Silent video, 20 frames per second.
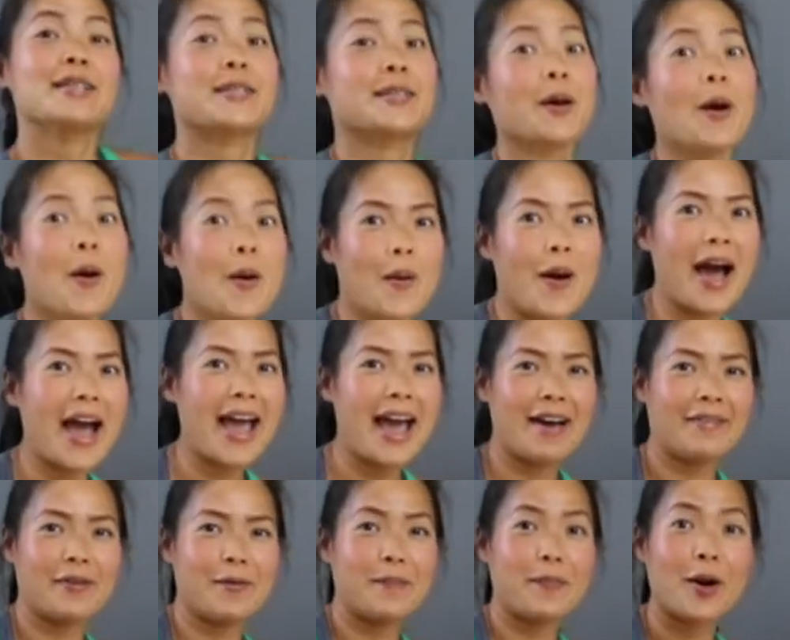So I
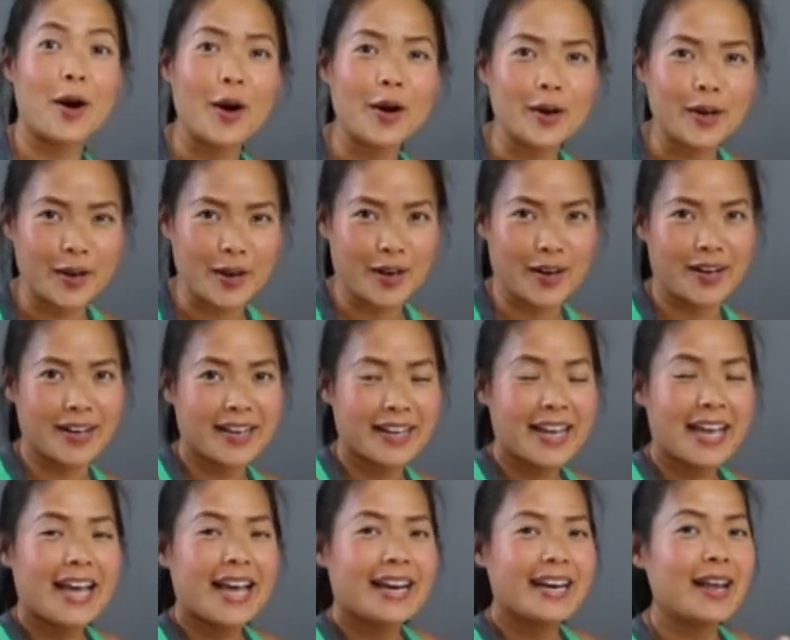have a partner.
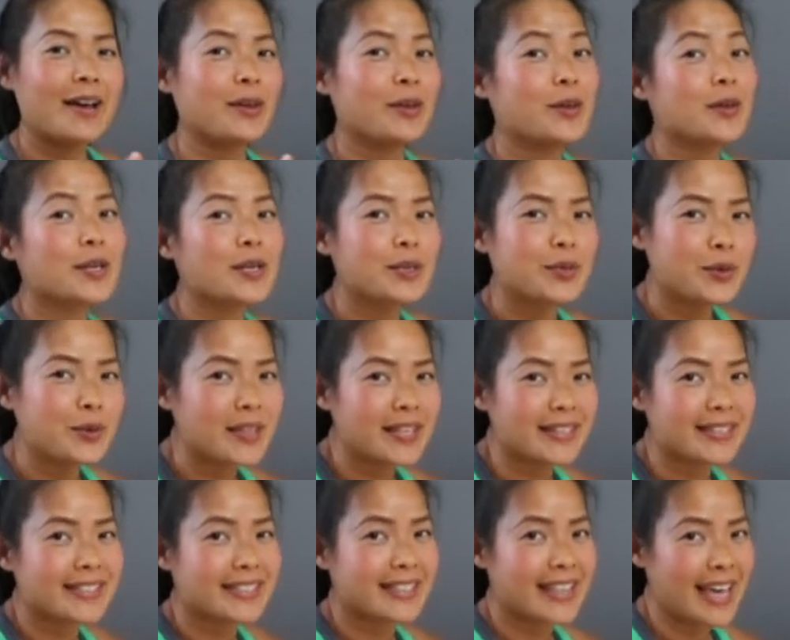Now you could do
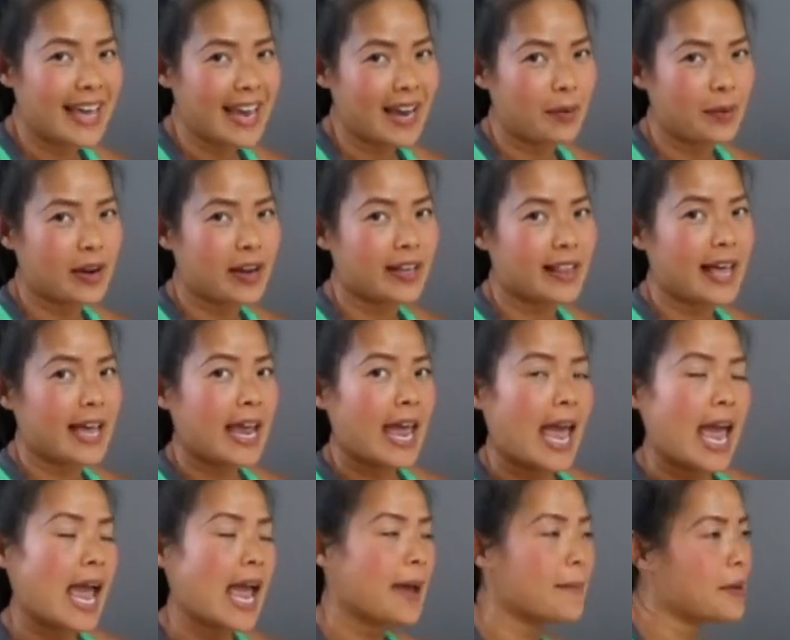this thing where you're like,
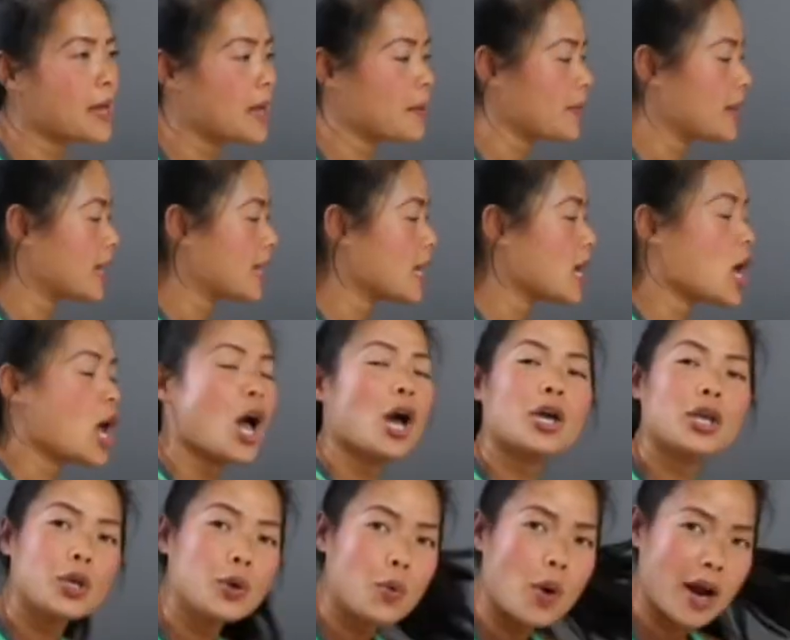hey baby,
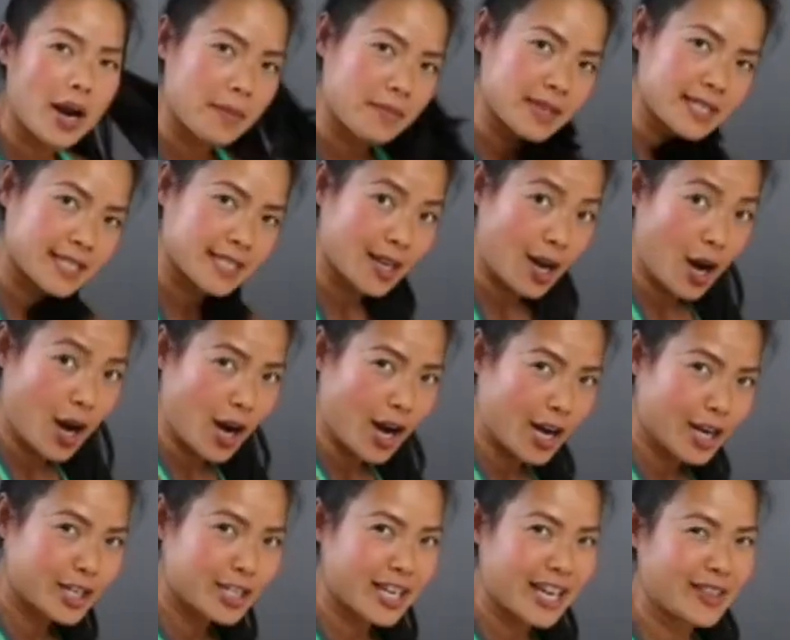you want a
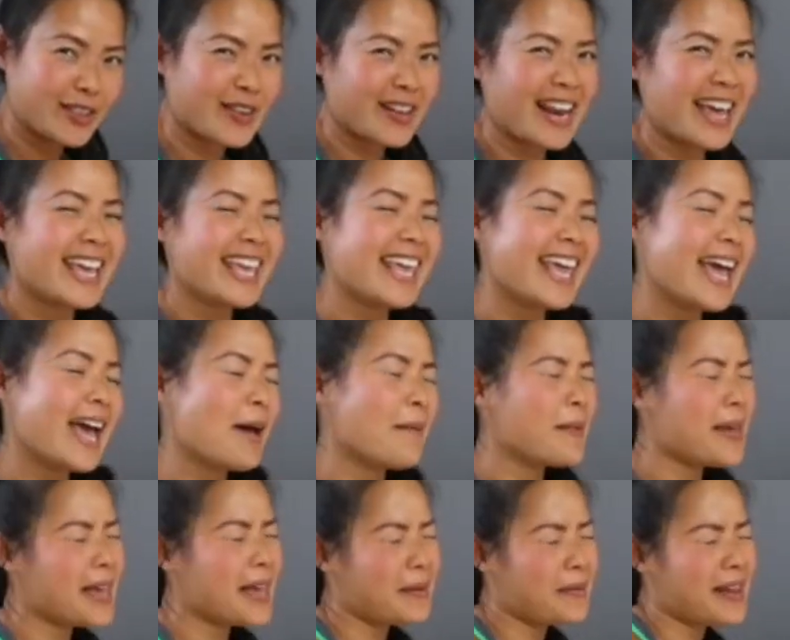massage? And they're like, yeah
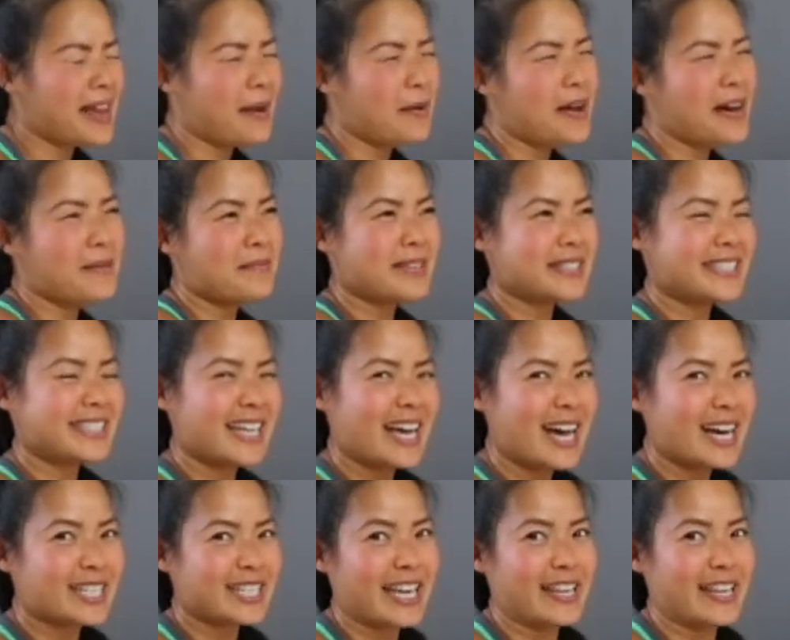baby, I want a massage.